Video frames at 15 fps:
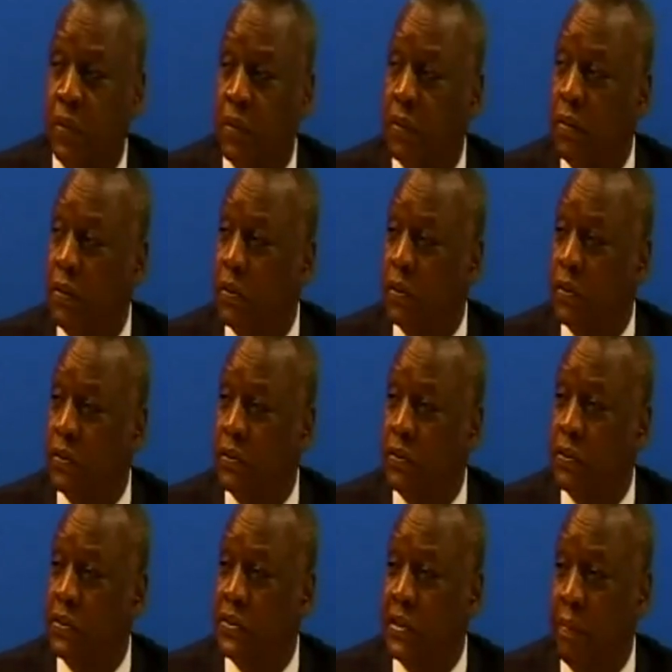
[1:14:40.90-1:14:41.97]
to,
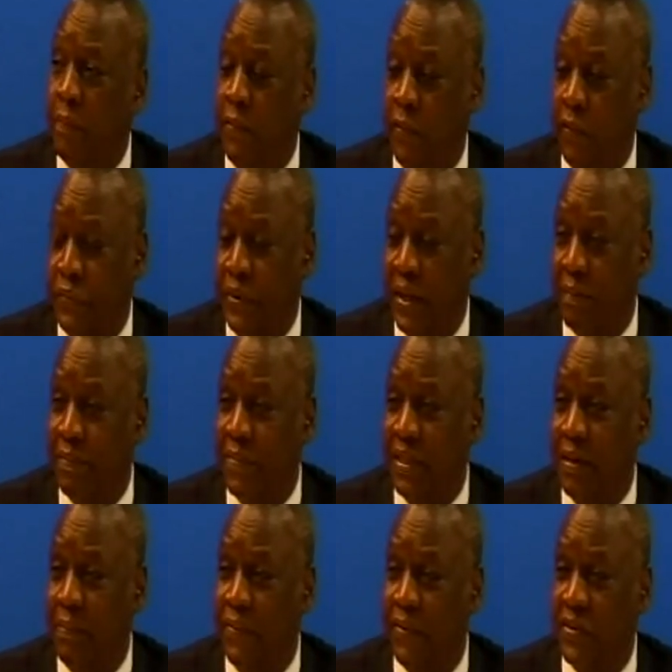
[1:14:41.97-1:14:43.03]
to support them in
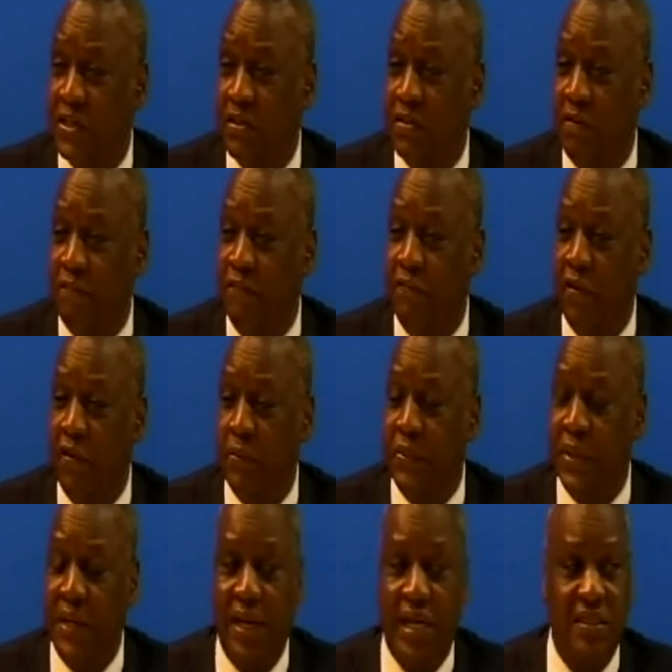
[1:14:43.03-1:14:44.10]
the process of developing
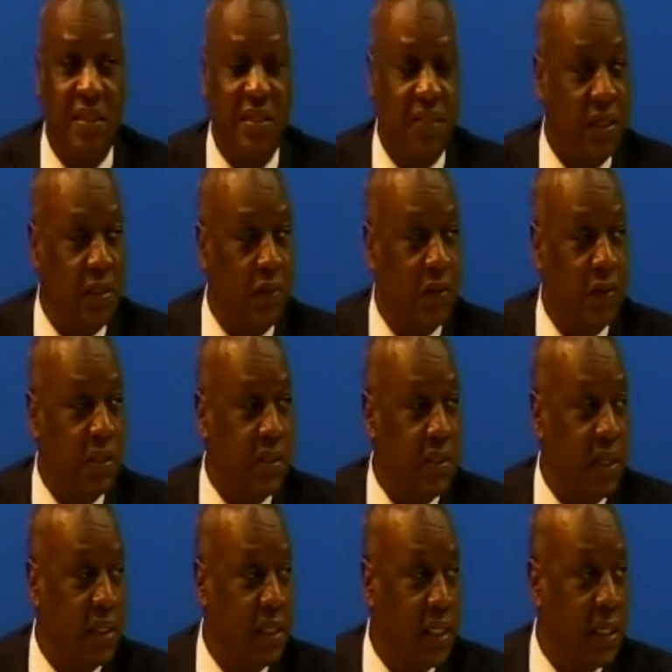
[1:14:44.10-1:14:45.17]
their national security
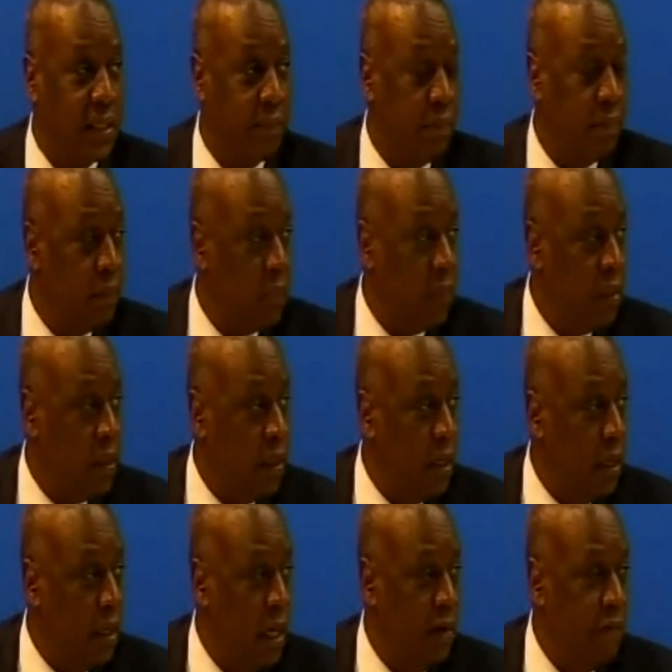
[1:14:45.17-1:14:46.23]
strategy.
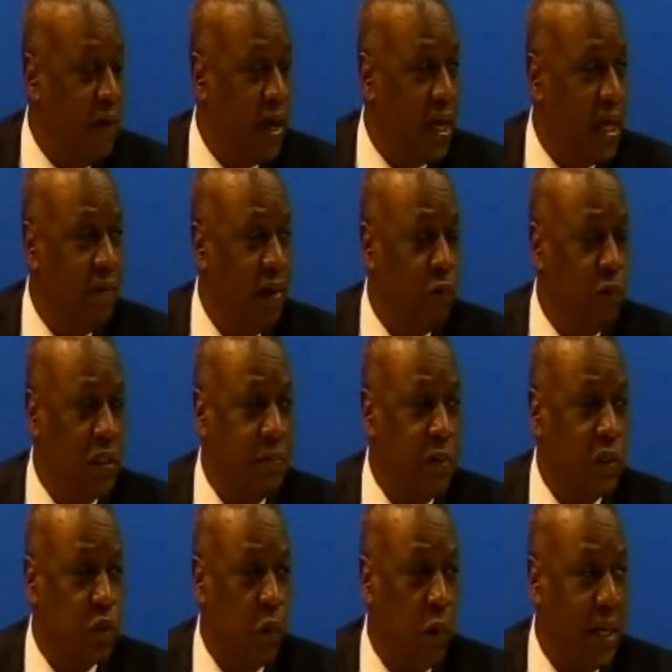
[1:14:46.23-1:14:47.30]
In fact, even with
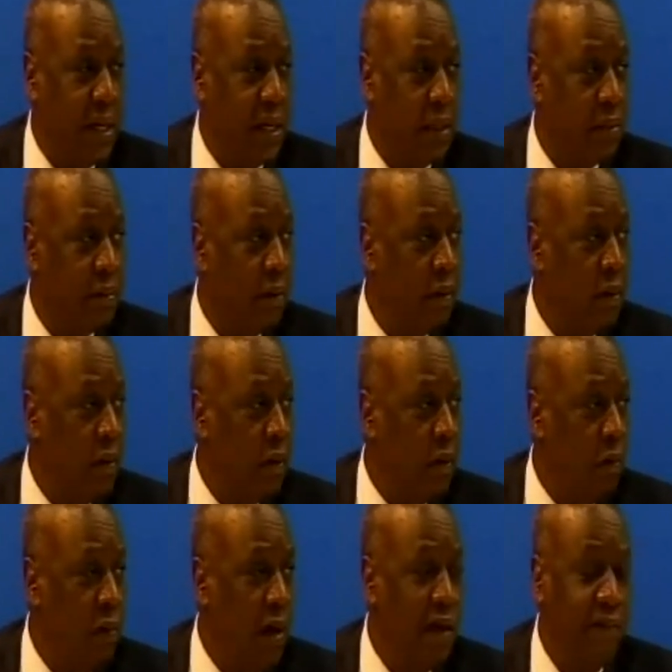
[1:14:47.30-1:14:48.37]
Botswana,
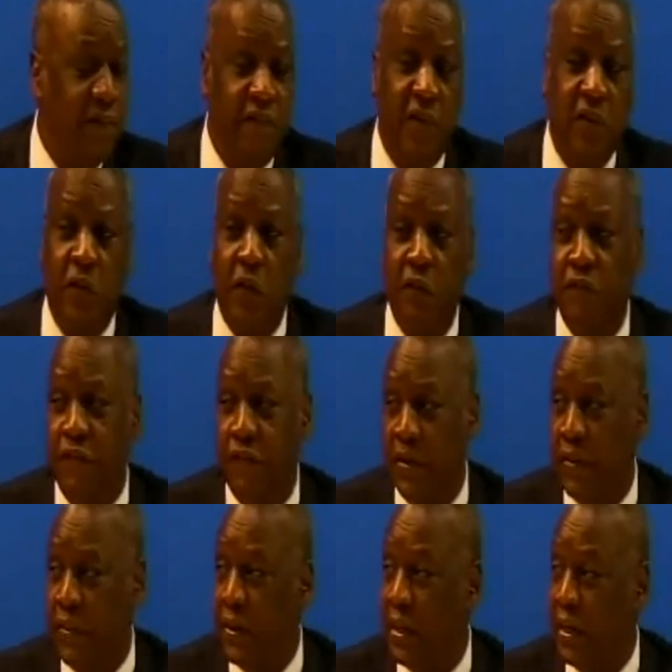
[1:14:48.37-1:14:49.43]
we have even gone
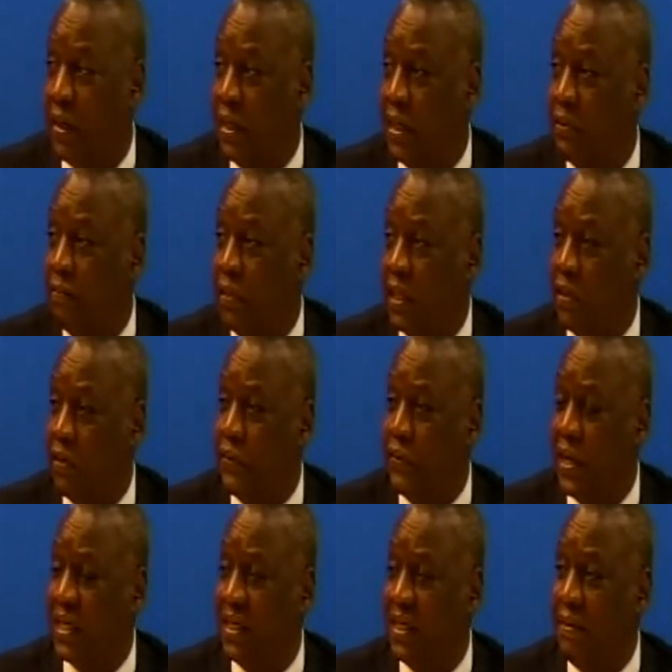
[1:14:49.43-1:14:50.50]
further and we
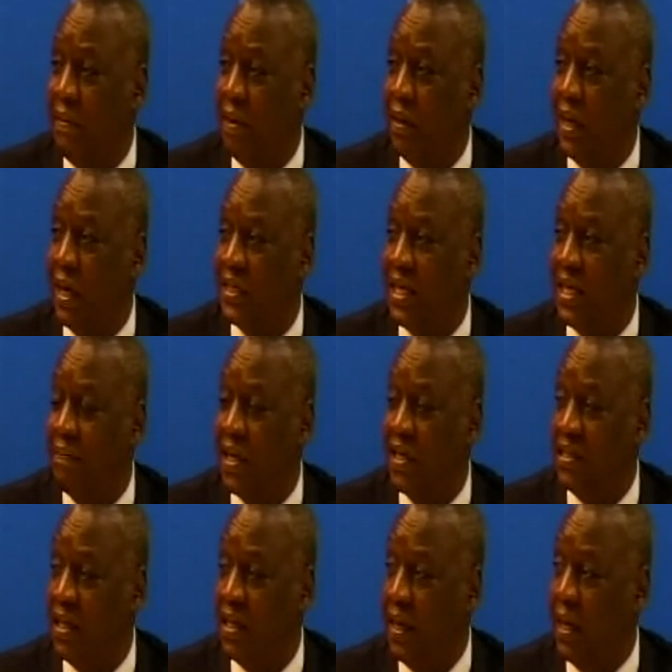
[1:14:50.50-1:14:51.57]
conducted, as I
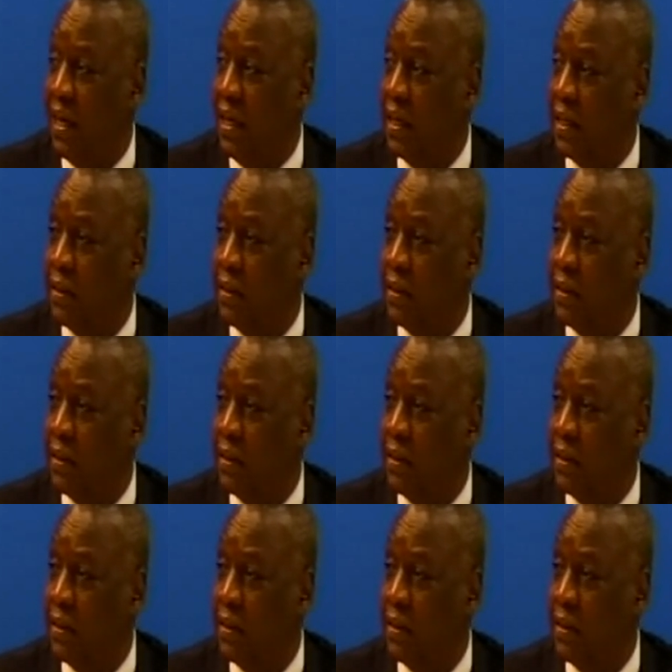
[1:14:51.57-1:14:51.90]
mentioned earlier.